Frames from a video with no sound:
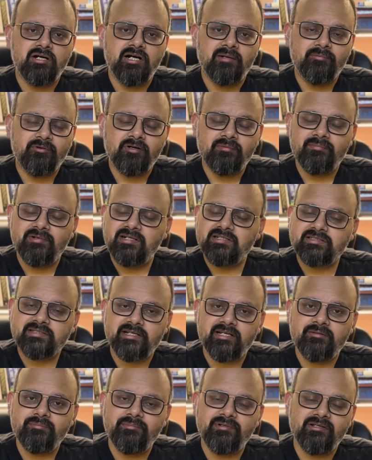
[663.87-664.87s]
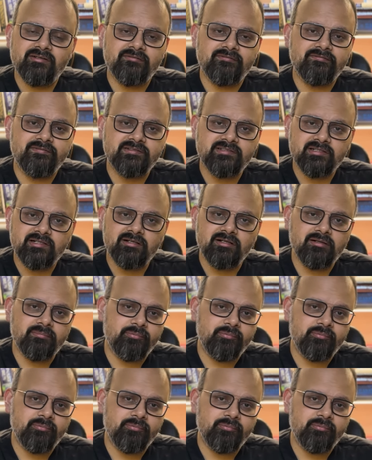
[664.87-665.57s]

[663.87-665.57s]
Appointments can be a physical